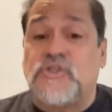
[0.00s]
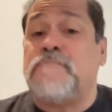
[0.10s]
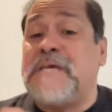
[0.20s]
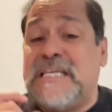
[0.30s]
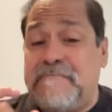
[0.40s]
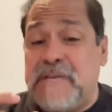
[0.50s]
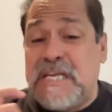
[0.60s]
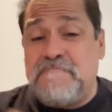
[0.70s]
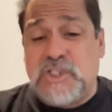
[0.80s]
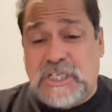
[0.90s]
there's going to be
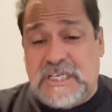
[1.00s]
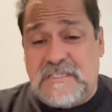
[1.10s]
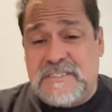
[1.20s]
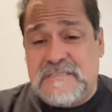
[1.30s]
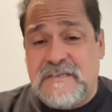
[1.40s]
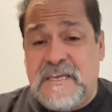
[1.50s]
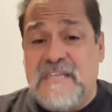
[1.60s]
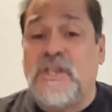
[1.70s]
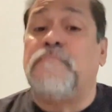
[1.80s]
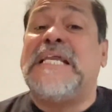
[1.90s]
limited machines.
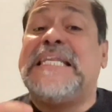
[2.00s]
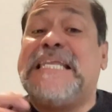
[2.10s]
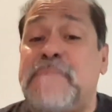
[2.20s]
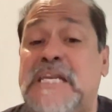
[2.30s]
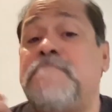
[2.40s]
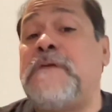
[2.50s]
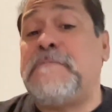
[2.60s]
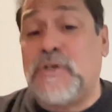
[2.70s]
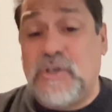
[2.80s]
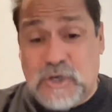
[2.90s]
There'll be limited
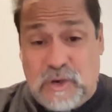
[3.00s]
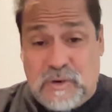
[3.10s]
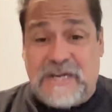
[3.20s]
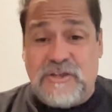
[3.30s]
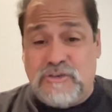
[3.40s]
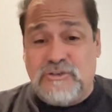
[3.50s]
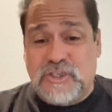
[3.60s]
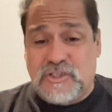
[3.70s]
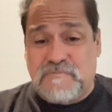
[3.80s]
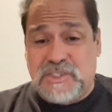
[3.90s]
people to know how to use
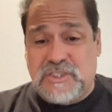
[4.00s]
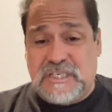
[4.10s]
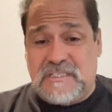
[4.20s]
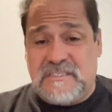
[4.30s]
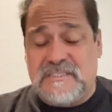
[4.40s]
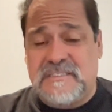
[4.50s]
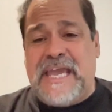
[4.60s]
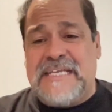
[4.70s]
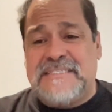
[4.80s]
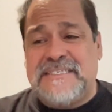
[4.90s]
those machines.
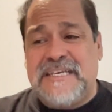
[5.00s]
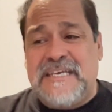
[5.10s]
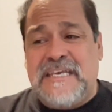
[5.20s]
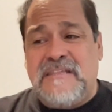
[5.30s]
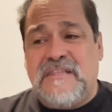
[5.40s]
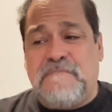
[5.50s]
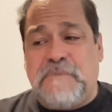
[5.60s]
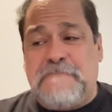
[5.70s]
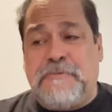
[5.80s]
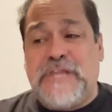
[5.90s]
And the
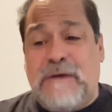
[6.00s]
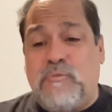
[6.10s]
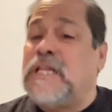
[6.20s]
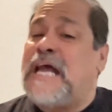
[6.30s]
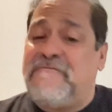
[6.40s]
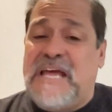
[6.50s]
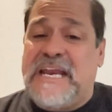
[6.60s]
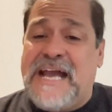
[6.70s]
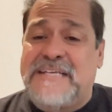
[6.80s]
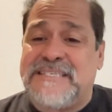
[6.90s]
people that will have that
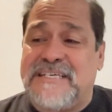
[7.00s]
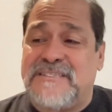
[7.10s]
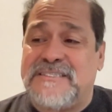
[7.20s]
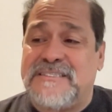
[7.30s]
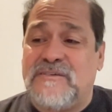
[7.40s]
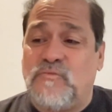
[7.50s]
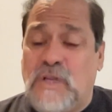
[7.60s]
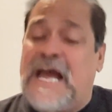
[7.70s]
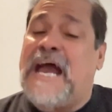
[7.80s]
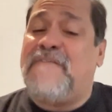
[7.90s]
access will
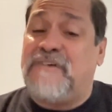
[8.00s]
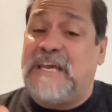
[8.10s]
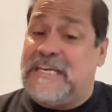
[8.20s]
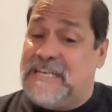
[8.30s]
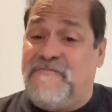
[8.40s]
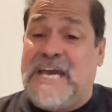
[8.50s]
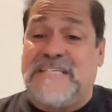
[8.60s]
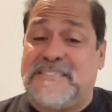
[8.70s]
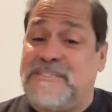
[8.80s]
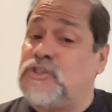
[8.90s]
have an
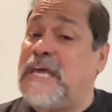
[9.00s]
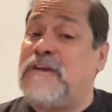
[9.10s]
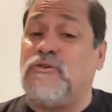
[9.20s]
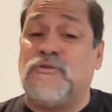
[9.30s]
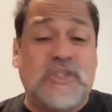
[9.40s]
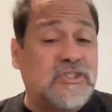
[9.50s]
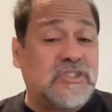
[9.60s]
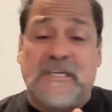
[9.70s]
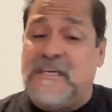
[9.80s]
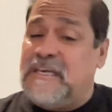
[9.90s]
advantage that'll just,